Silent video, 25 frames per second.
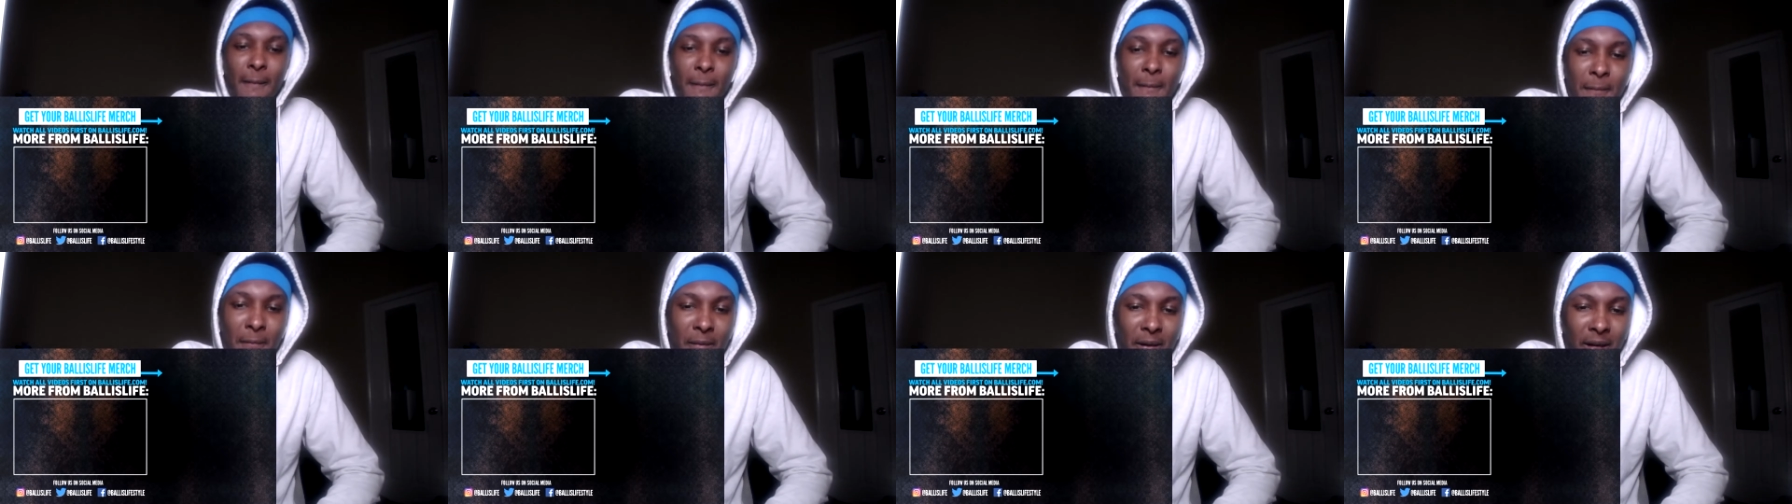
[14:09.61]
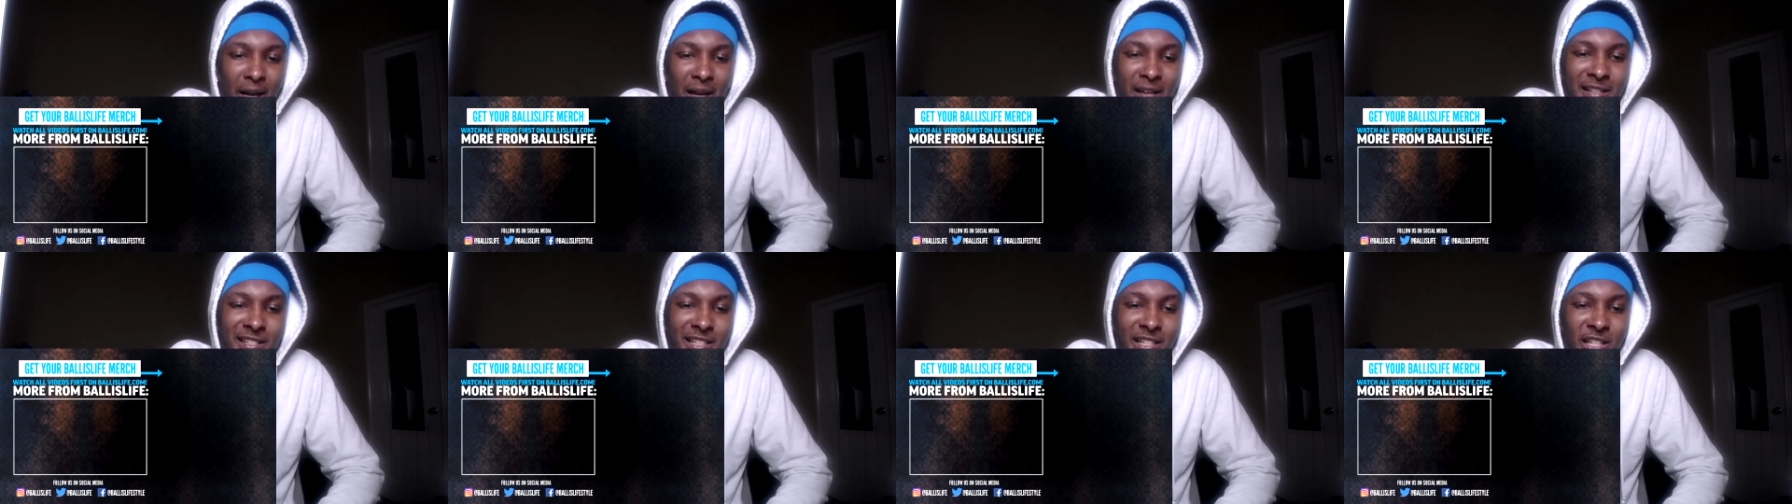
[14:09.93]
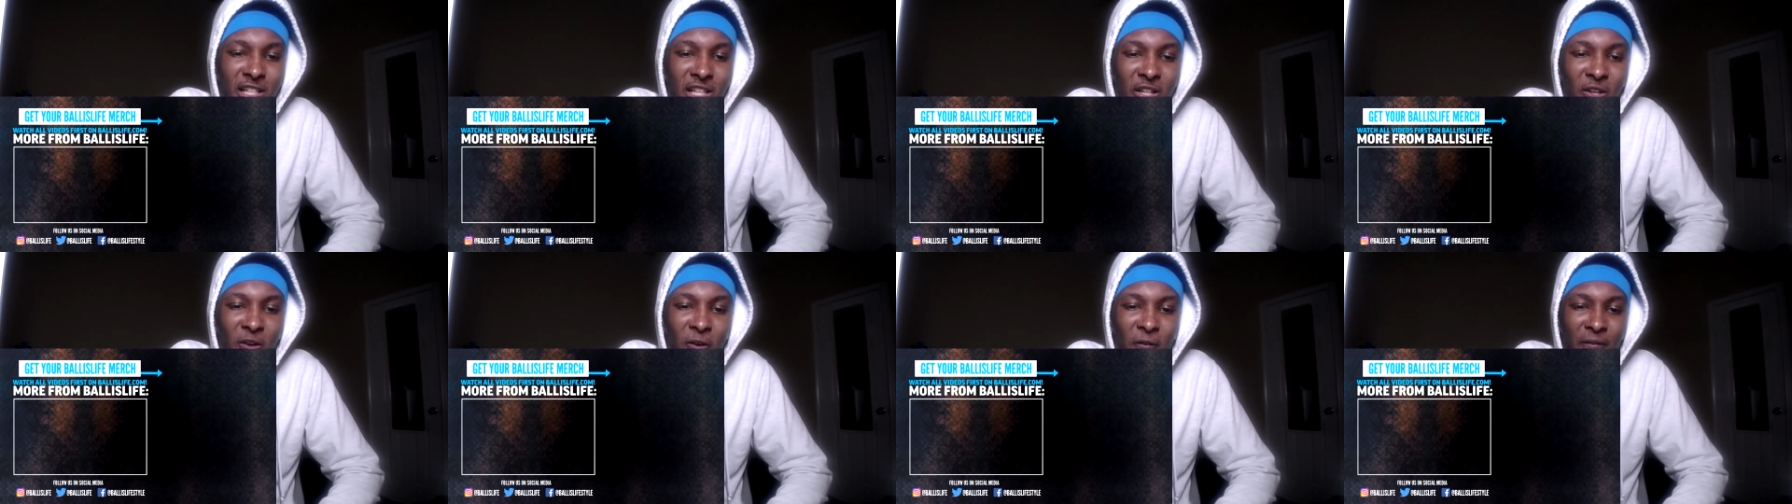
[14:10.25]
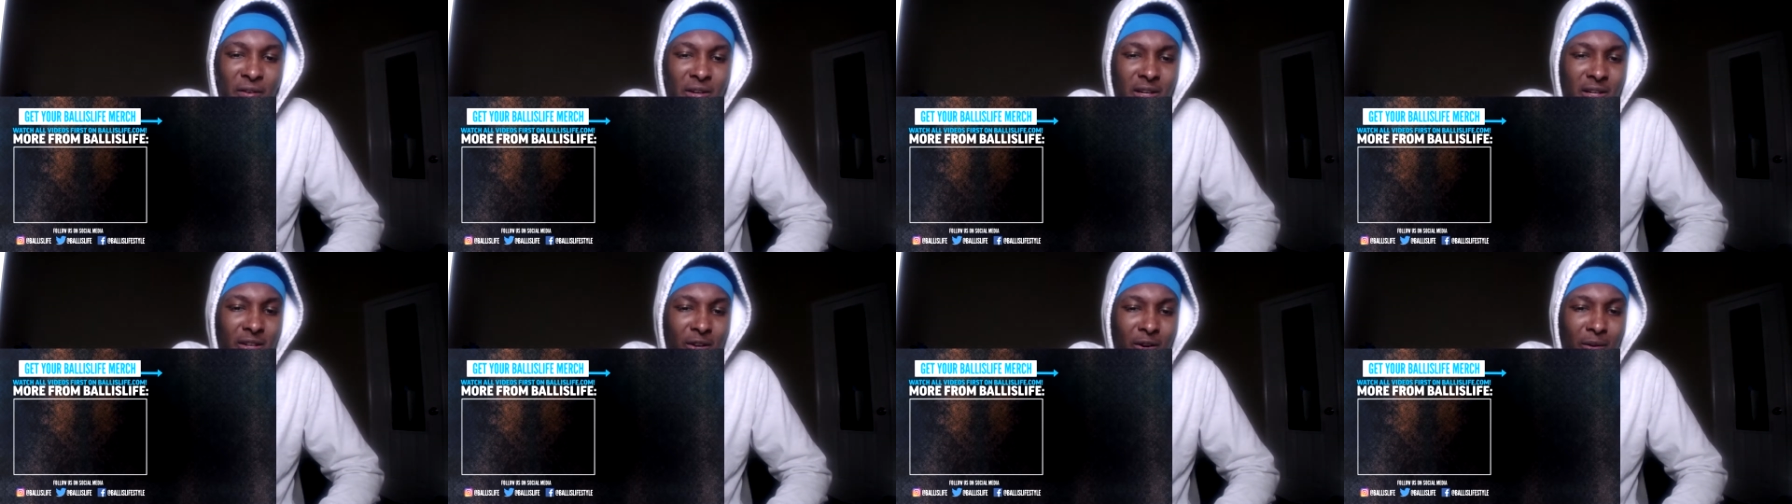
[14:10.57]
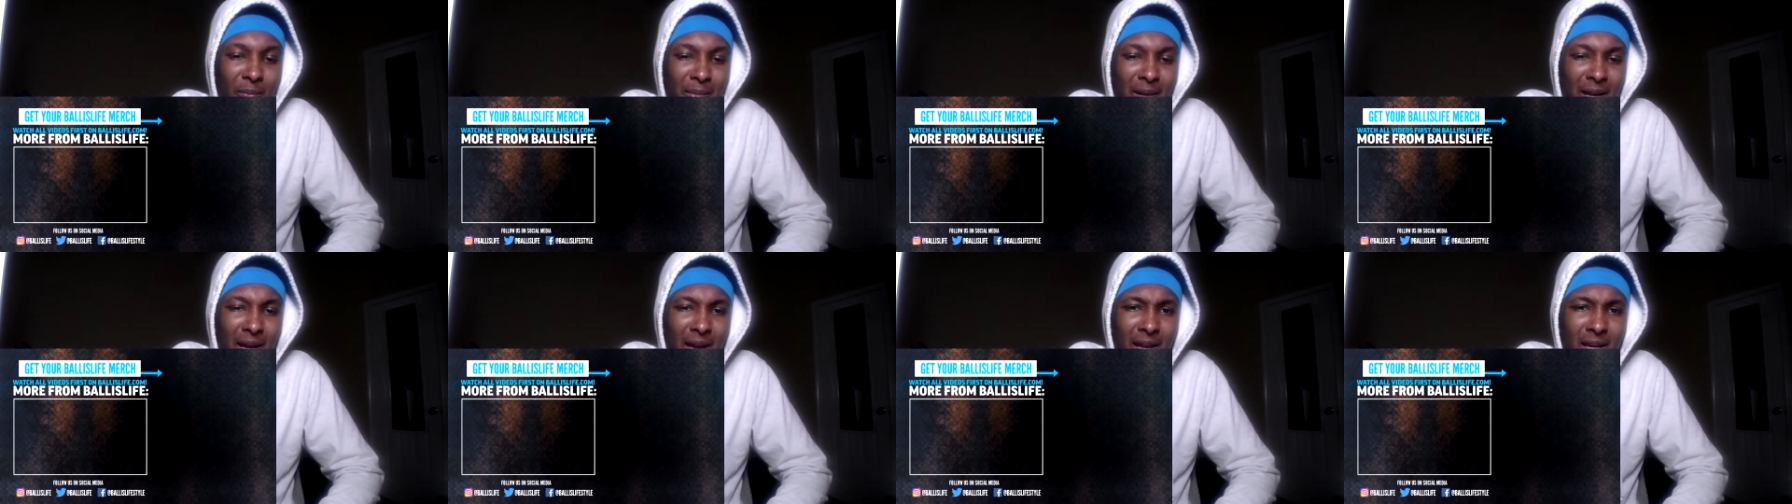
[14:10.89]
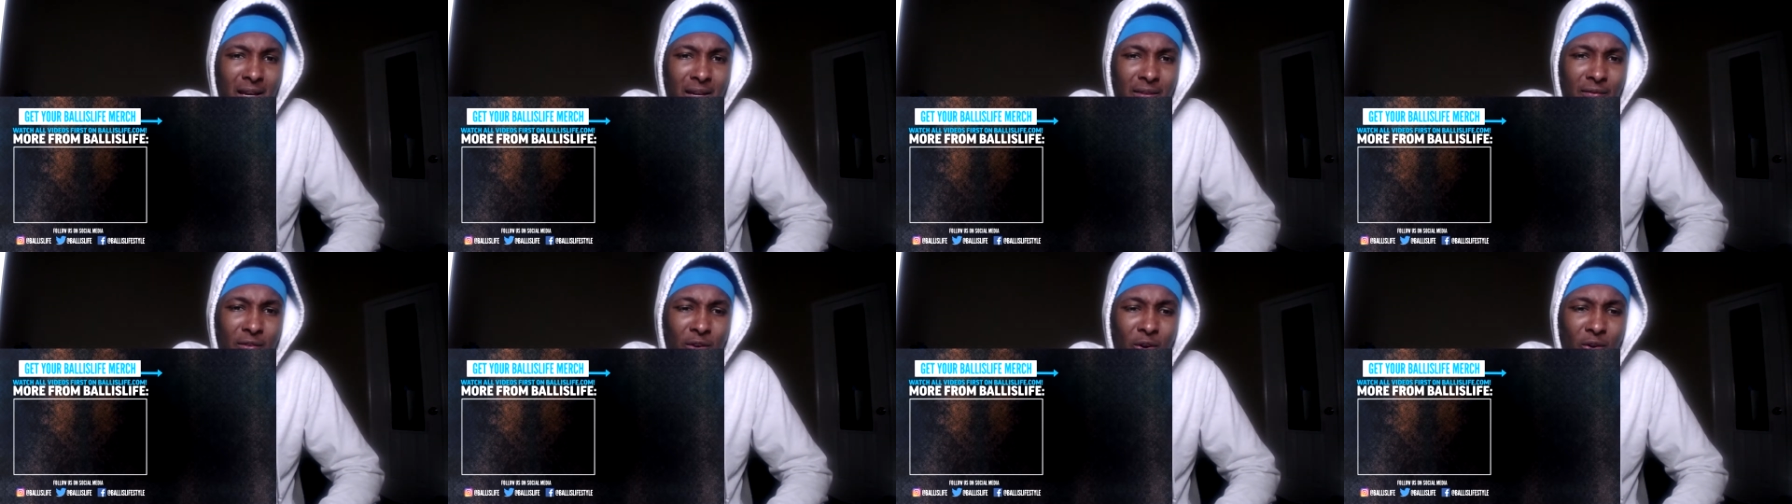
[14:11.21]
But that was a good little video, man. I ain't
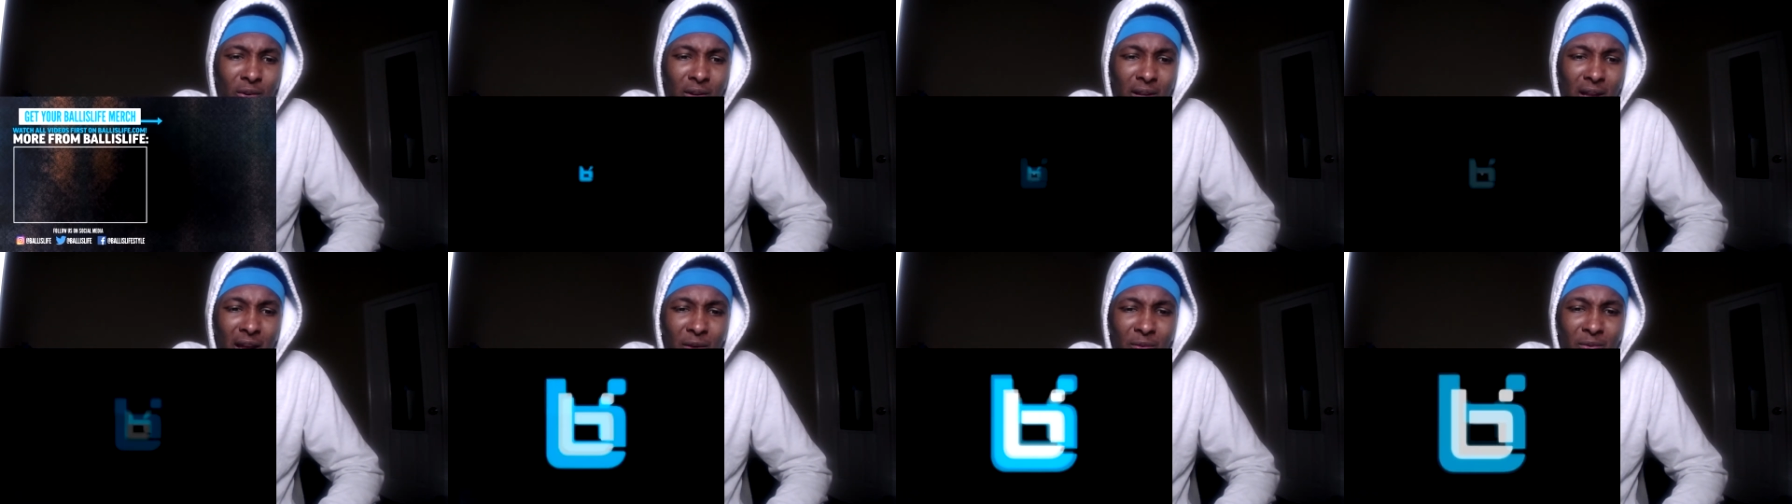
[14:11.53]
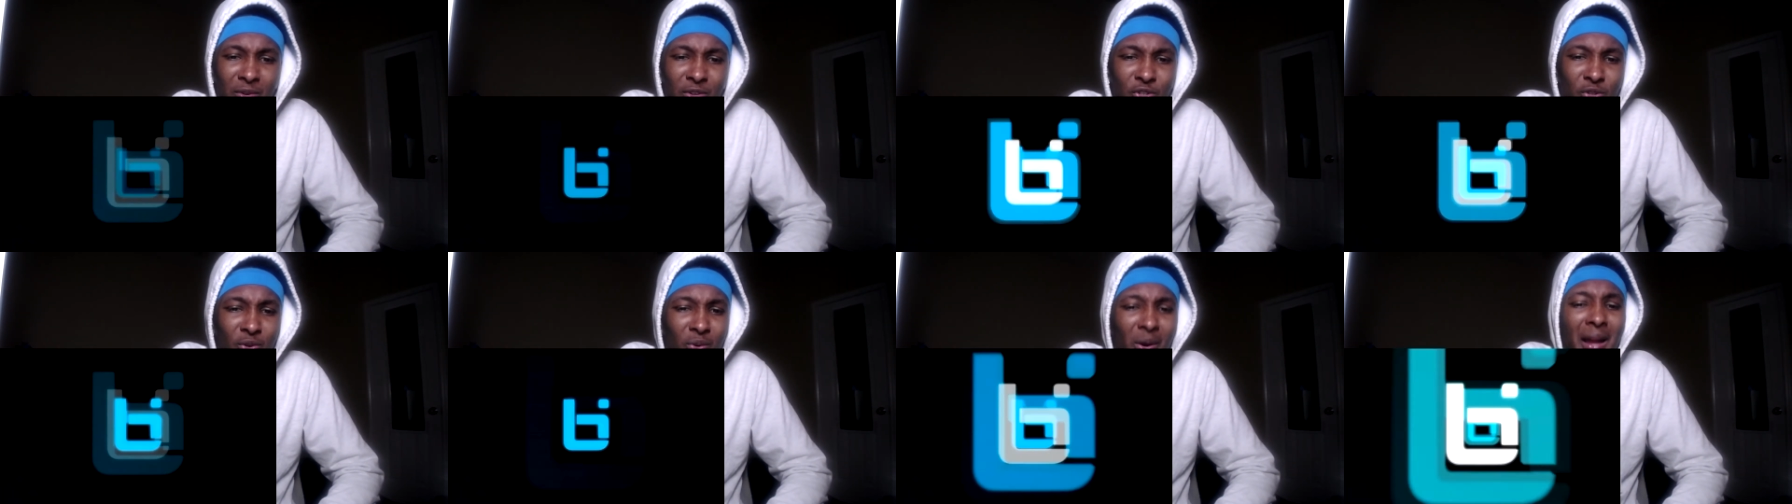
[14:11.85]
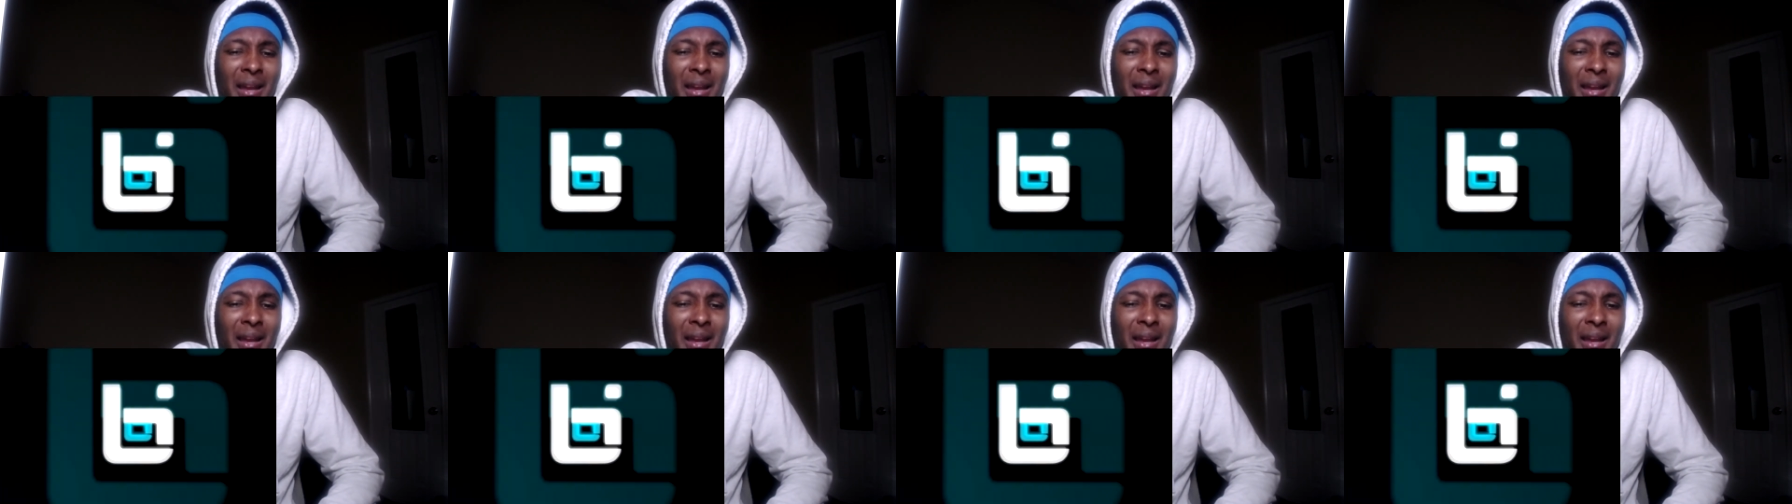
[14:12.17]
even go cat with you.